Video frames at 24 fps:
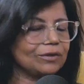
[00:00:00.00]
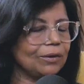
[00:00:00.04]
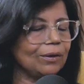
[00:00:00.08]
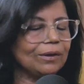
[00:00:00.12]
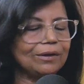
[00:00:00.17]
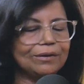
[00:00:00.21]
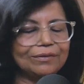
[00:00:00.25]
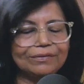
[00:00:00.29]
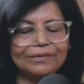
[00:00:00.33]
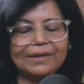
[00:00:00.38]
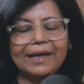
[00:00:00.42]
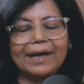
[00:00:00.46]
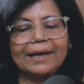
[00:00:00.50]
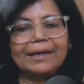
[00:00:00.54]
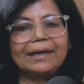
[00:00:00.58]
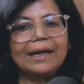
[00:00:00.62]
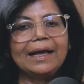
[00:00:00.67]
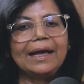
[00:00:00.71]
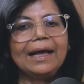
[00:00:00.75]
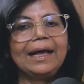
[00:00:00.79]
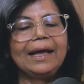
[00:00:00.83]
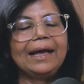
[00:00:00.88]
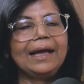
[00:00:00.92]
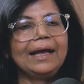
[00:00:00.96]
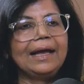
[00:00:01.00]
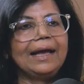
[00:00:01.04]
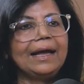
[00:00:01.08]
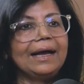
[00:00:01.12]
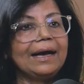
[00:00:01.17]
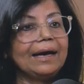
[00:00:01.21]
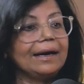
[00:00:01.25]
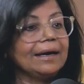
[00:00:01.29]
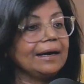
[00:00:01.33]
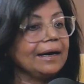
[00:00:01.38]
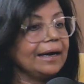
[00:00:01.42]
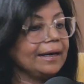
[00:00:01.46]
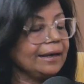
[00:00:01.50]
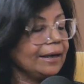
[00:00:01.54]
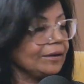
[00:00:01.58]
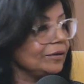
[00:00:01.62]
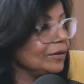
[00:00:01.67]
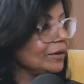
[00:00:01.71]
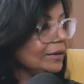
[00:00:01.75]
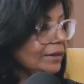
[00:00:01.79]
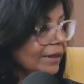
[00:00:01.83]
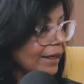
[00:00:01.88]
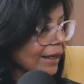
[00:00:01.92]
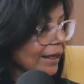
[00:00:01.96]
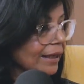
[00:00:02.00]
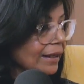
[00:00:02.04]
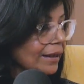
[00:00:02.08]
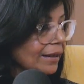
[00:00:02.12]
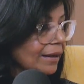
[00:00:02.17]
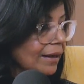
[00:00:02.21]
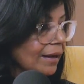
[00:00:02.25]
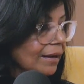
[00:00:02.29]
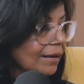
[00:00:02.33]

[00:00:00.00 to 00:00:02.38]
all of that. Another thing